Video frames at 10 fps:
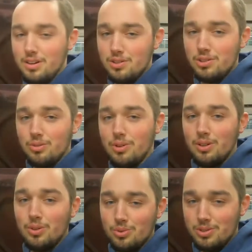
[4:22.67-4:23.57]
goes through it and
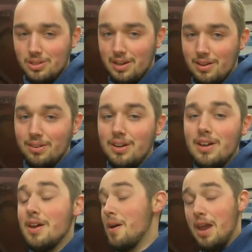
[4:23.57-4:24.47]
cools it down.
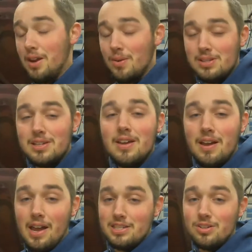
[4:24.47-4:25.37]
Anyways,
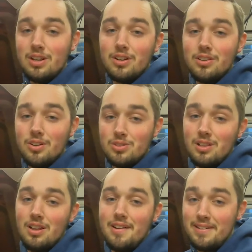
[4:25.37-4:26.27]
I still need all those in the
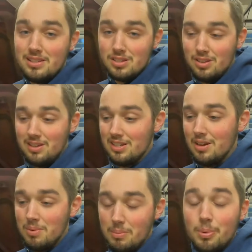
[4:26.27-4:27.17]
line, so that's going
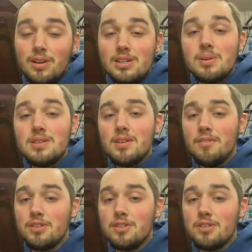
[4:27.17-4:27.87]
to be pretty expensive.